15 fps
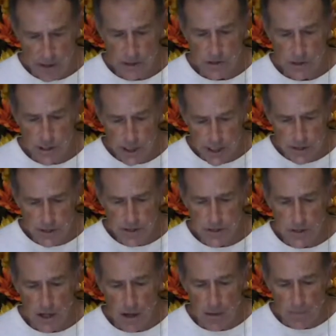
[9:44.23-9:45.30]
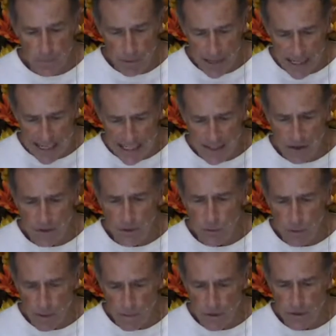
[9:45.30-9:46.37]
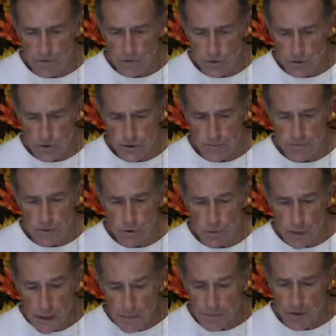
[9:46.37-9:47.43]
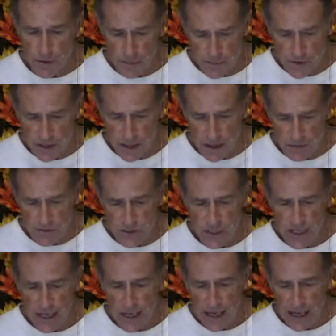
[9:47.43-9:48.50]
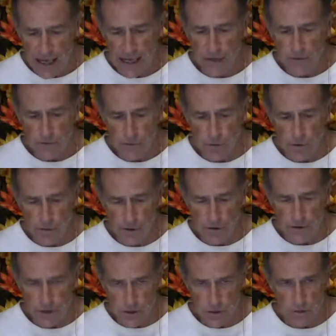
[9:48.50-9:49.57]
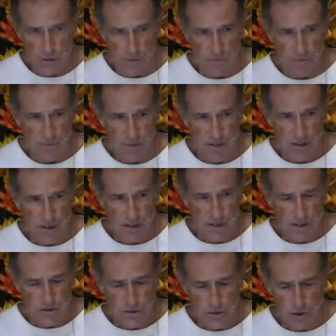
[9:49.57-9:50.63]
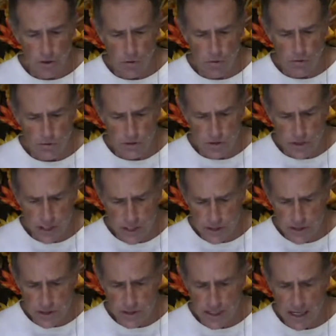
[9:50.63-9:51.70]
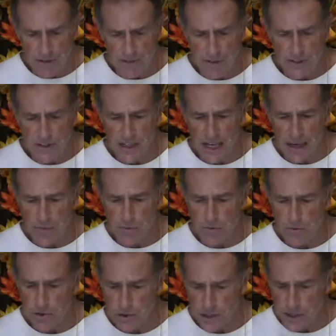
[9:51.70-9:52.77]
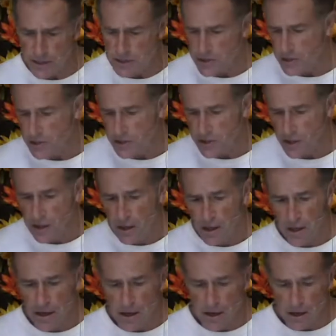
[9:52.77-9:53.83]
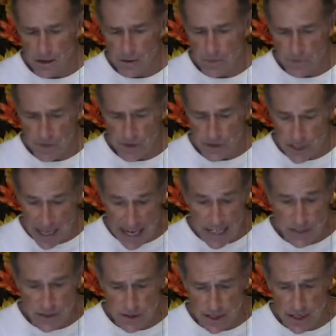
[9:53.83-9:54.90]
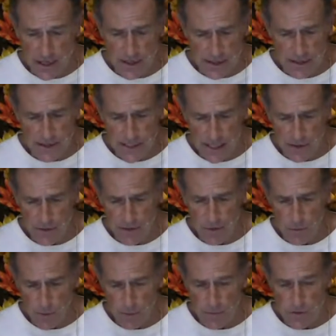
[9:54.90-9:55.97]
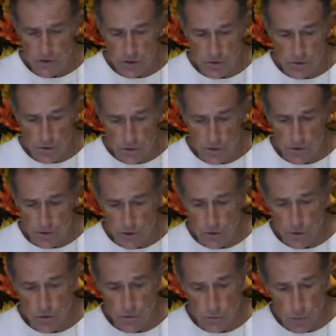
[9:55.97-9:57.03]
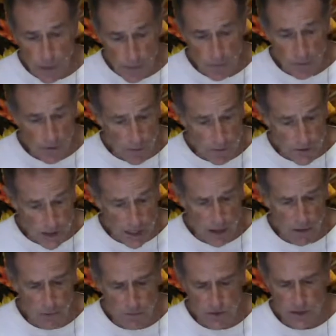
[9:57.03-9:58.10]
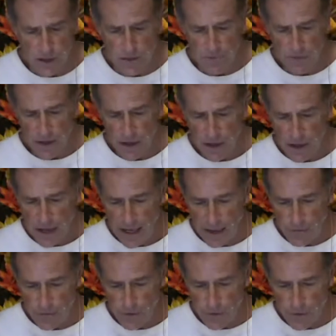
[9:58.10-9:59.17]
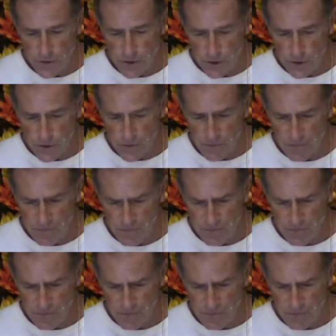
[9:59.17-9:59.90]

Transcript: Jesus bade the women of Jerusalem to weep for themselves and for their children. So Jesus gave the example. Jesus sanctioned that in telling the women to weep for themselves and for their children.